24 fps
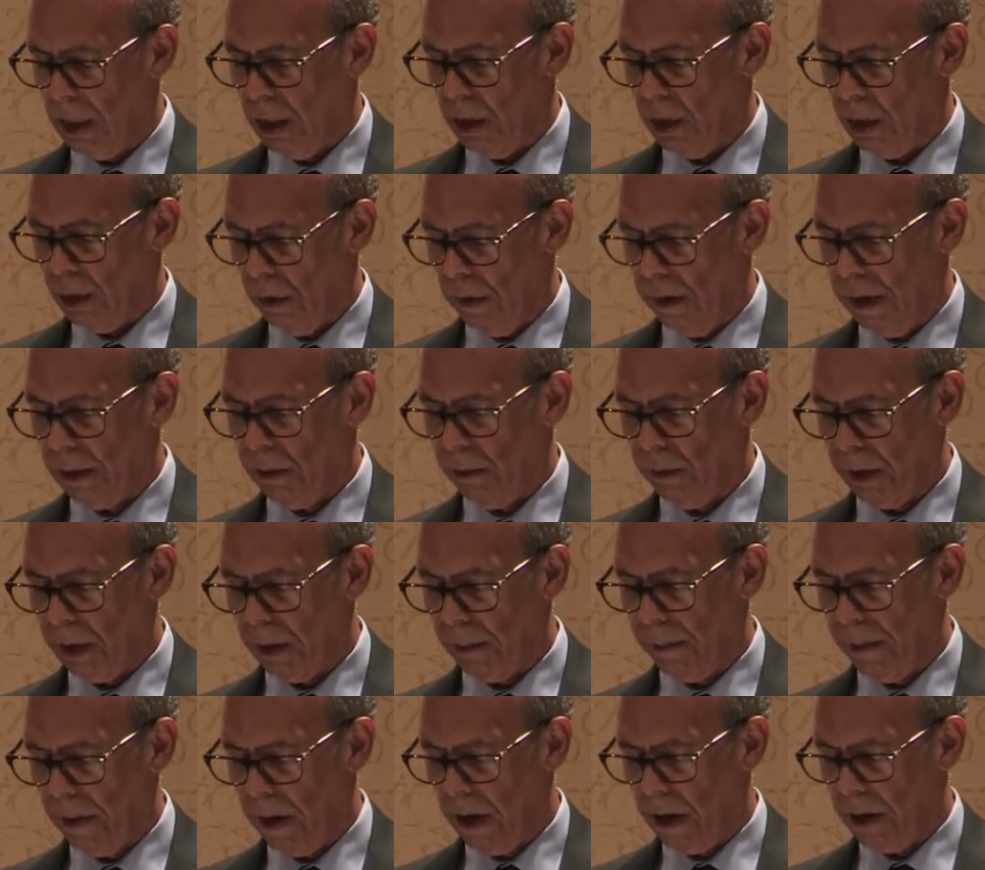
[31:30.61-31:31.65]
joined with a
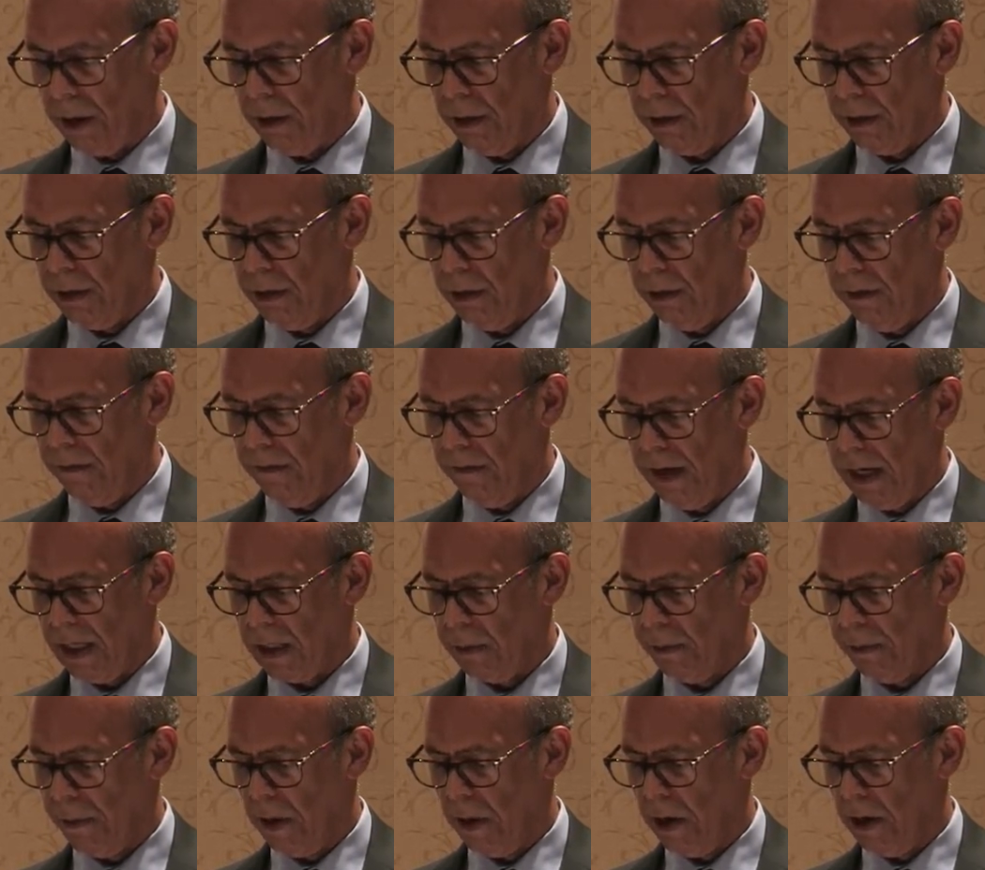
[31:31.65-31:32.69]
partner to invest
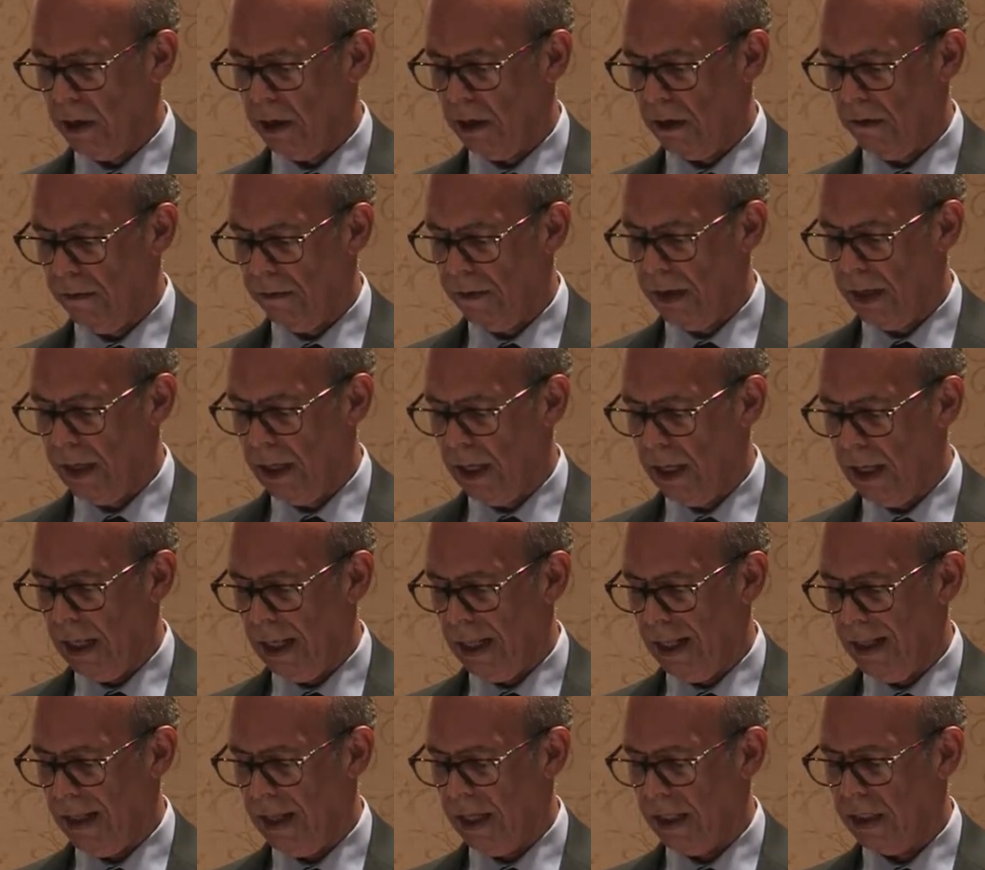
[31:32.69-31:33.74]
part of
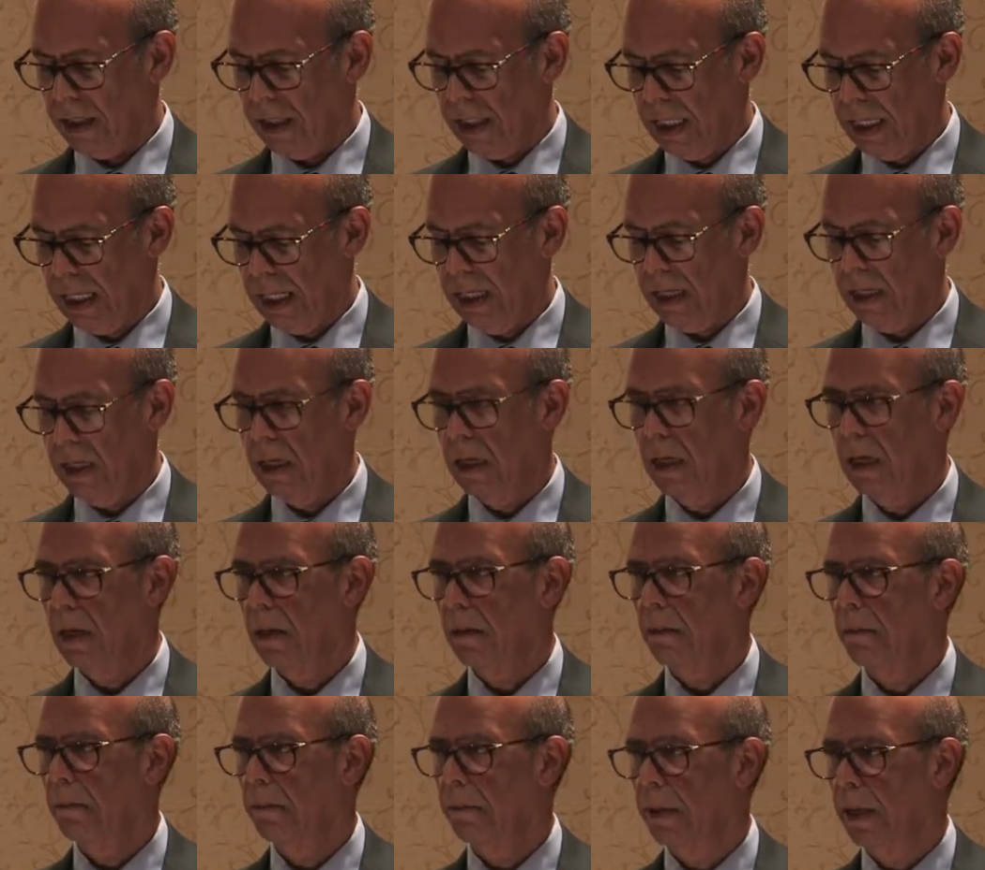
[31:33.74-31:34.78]
the $10
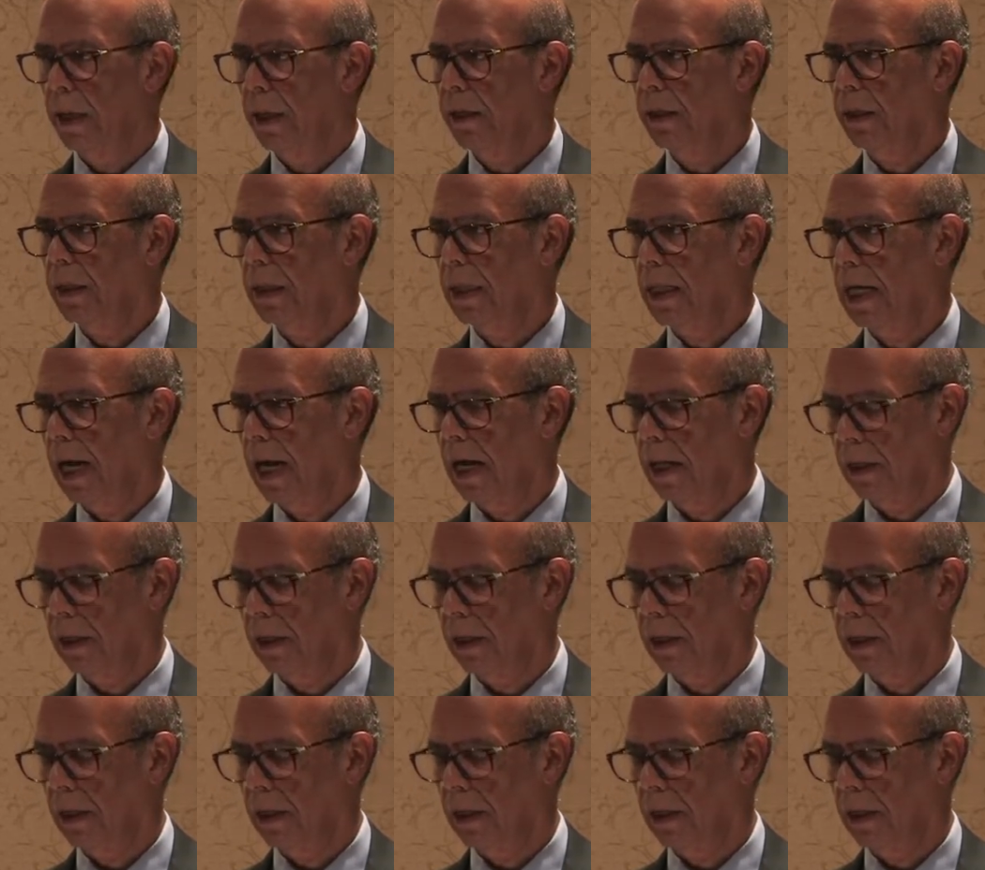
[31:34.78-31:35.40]
billion